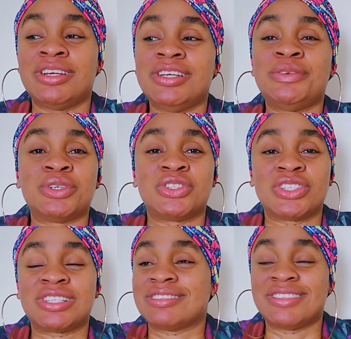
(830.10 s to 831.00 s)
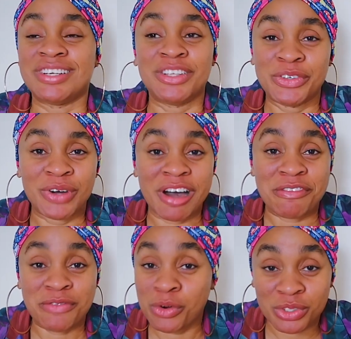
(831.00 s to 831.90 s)
it was just, you know, her
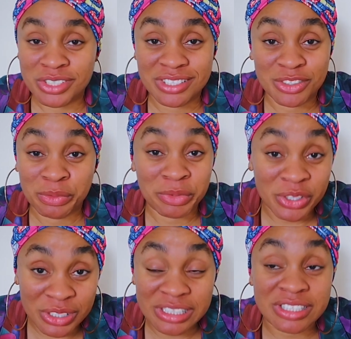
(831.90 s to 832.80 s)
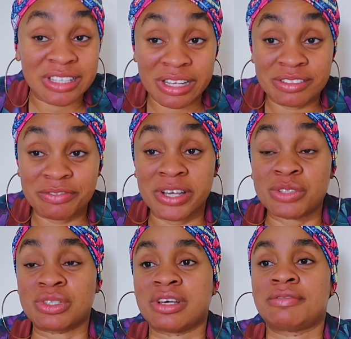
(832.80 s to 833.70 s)
fault, to be honest. That fight
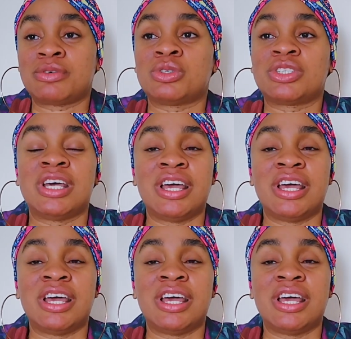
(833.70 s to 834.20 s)
was her fault.